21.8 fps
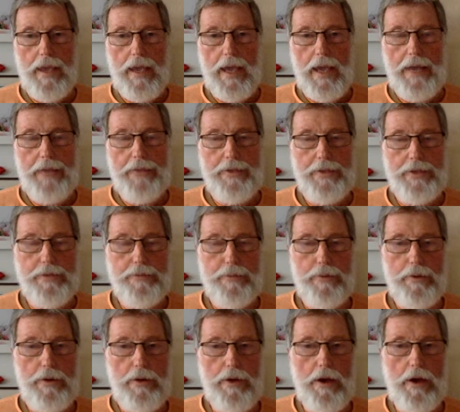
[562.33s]
and this
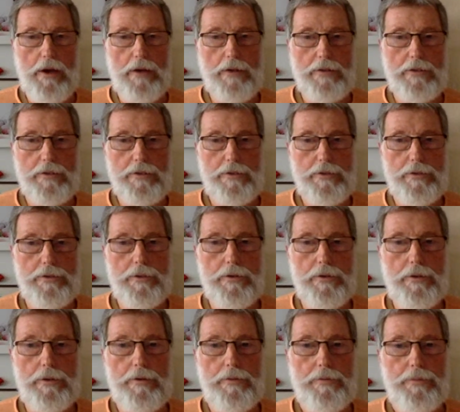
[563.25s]
belonged
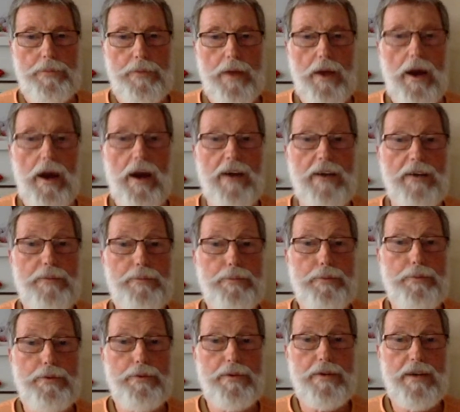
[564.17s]
to
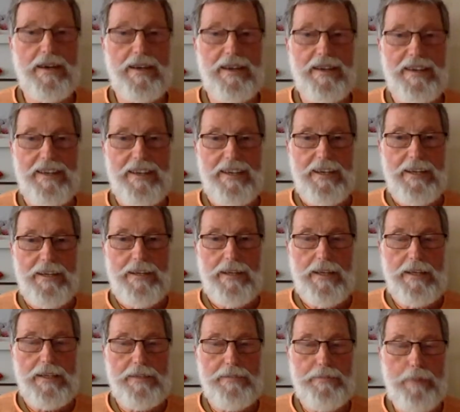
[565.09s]
Annapurna,
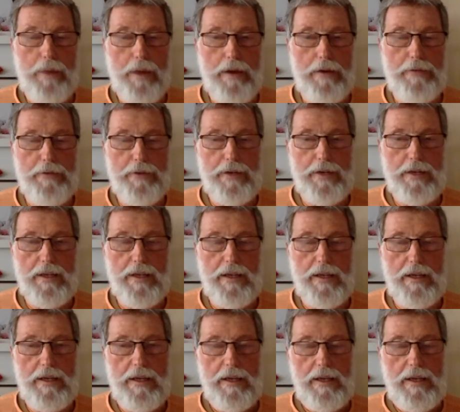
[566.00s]
that is
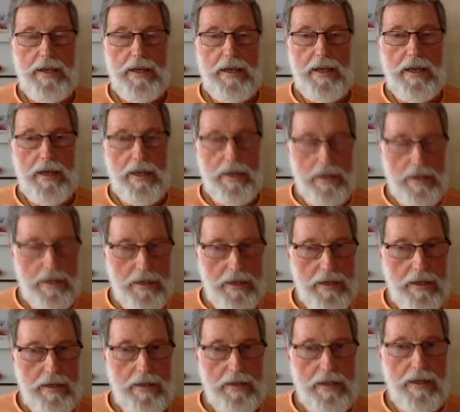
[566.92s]
Parvati,
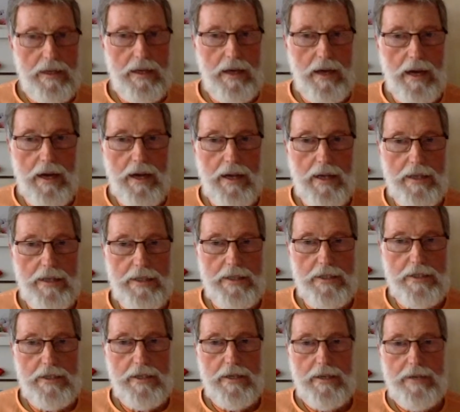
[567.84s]
in the
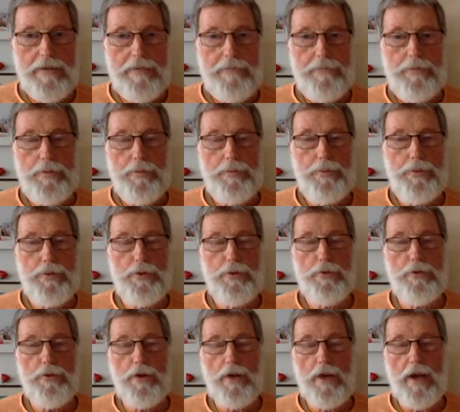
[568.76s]
guise, the
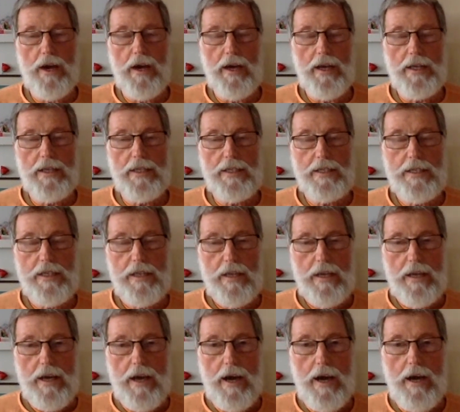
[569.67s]
beautiful guise
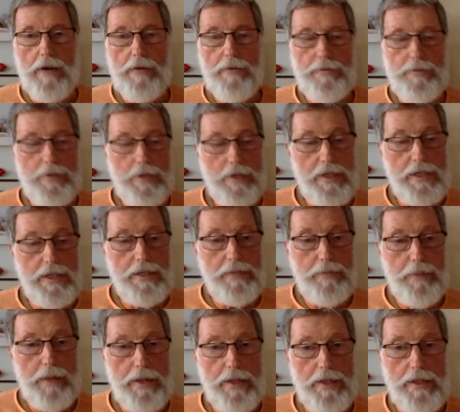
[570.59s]
of the
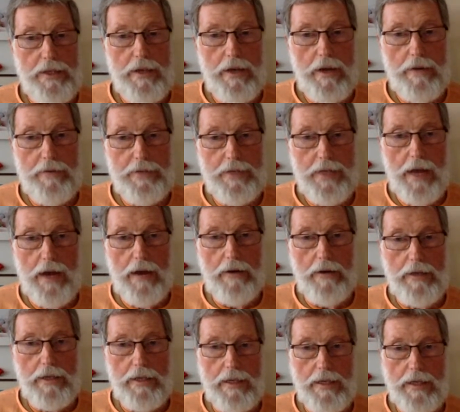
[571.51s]
dispenser of
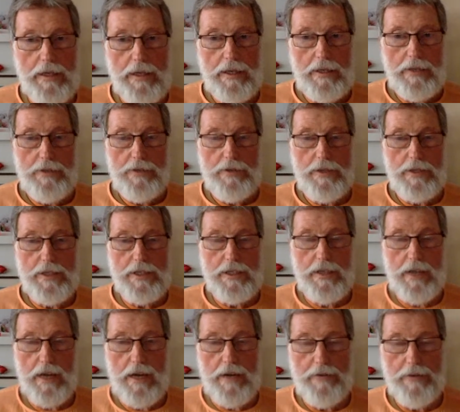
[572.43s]
charity to the
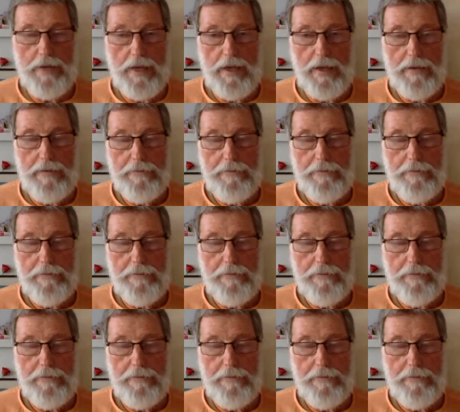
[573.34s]
starving.